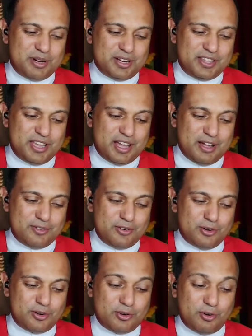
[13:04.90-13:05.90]
but they
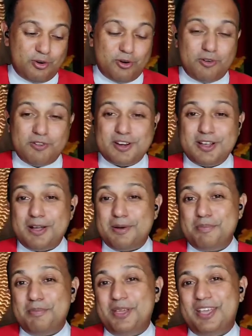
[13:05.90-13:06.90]
have not
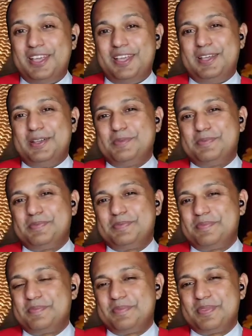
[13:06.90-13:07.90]
overcome me.
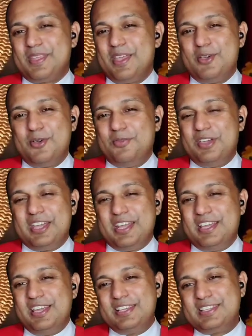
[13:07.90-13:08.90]
We
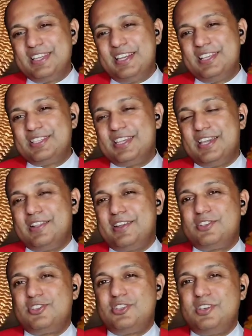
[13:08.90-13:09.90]
can easily say
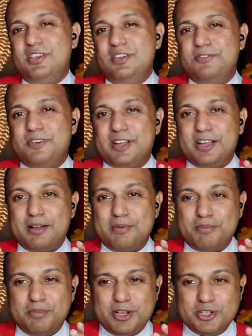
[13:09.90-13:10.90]
that chief
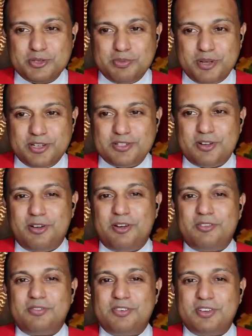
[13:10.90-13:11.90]
accomplishment
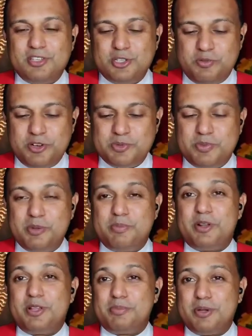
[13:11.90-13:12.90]
of uh, Jewish
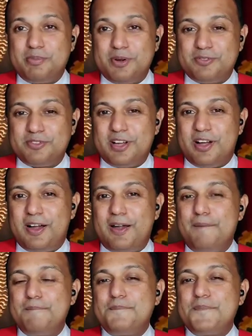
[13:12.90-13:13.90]
people, the people of
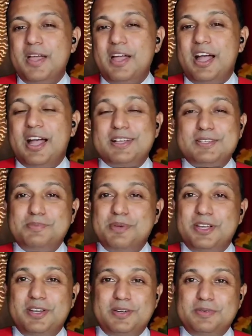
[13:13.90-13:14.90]
God, has
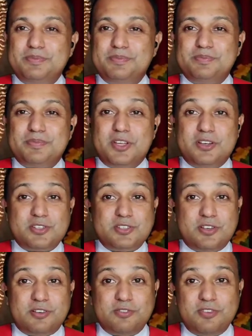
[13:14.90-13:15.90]
been their
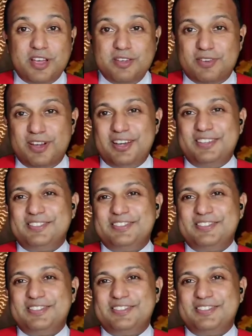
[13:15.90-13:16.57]
survival.